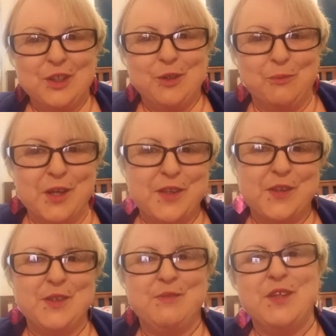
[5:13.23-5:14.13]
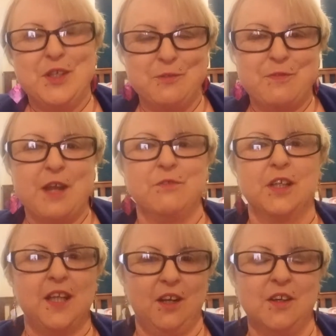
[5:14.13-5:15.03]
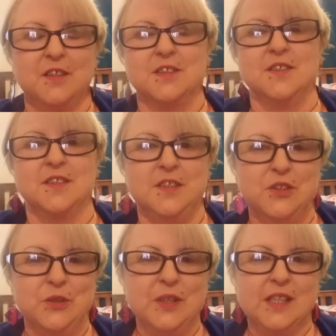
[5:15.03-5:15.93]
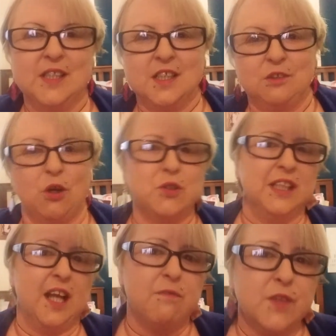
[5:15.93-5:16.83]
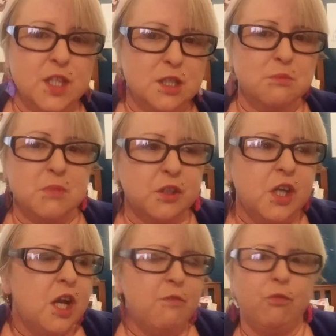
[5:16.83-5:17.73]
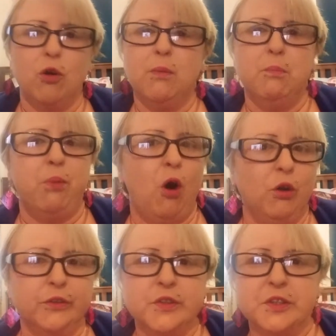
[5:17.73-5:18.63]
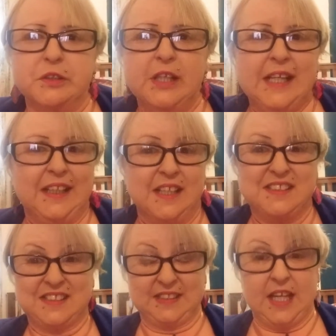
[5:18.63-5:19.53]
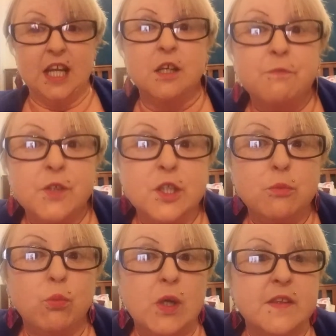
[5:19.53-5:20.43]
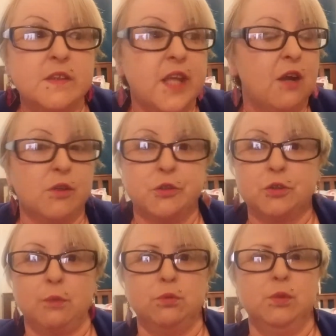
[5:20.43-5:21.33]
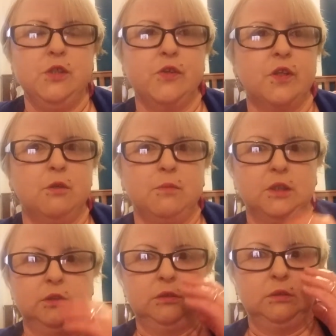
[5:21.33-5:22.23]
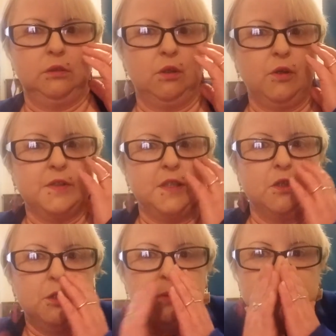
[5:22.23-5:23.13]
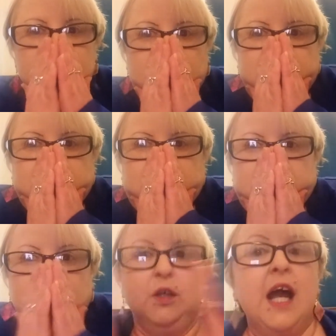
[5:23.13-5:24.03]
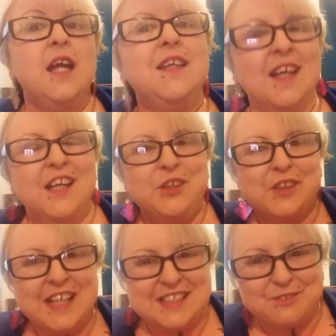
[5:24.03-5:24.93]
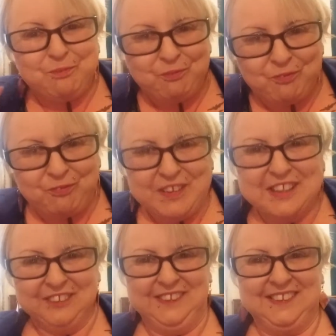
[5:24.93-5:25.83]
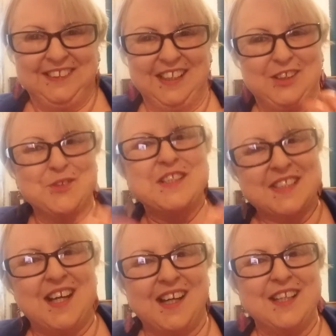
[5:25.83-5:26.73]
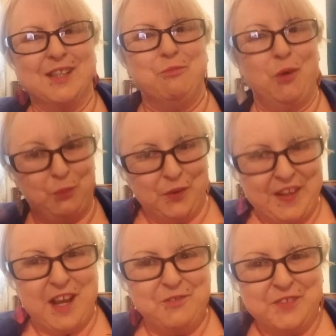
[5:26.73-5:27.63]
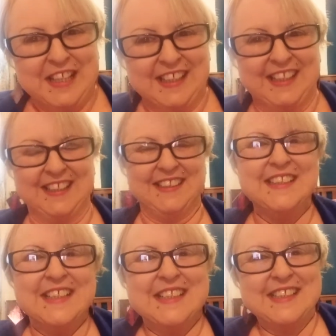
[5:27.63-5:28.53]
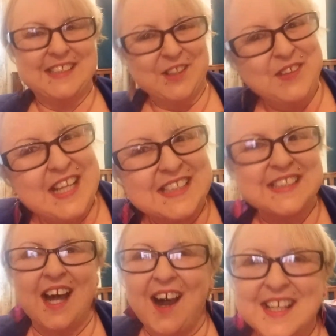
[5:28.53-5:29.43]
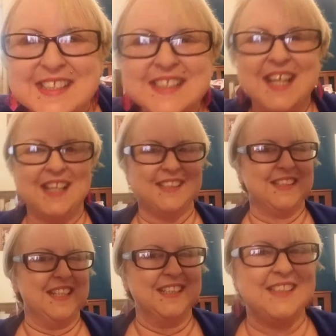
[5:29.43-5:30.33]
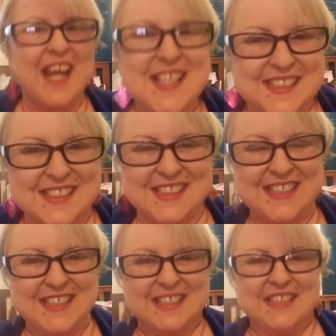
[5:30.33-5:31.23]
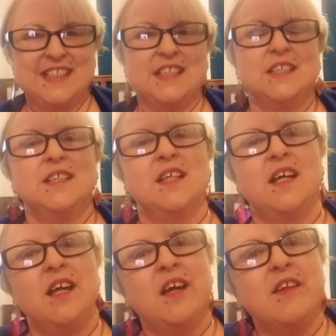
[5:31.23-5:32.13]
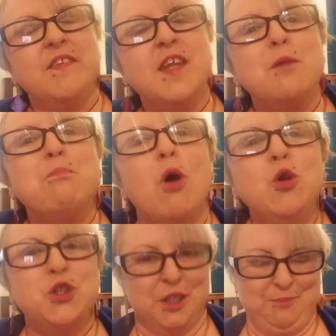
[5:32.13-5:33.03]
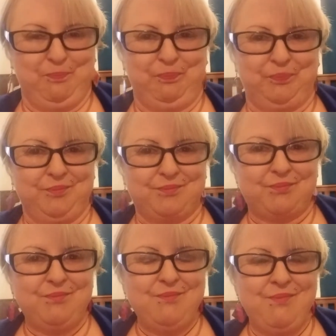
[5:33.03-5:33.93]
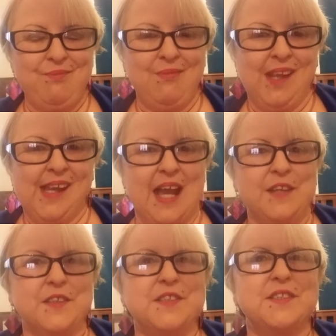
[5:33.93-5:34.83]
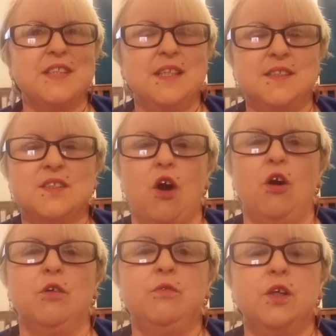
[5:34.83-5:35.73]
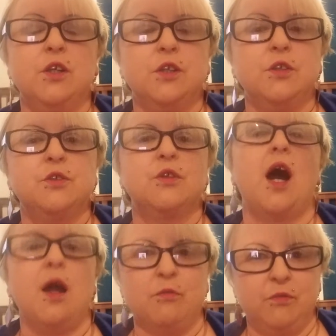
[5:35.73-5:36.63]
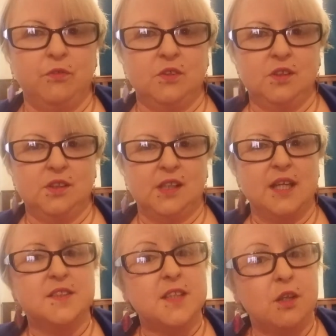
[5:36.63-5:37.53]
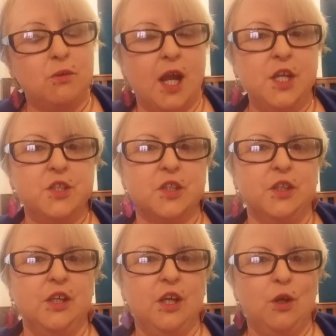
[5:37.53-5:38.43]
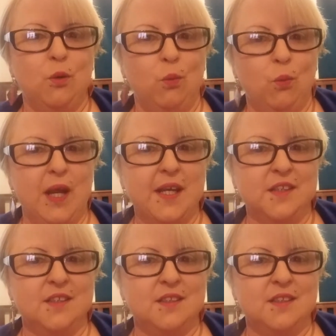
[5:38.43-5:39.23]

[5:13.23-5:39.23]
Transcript: with your favourite characters and you grow to love them and form a bond and get scared for them when they're in trouble, when you think, oh my God, is he going to be shot? Oh no. Yeah, you get to feel alongside them what they're feeling. So yes, the high stakes, the intensity, the emotion, and the sense of triumph, exhilaration when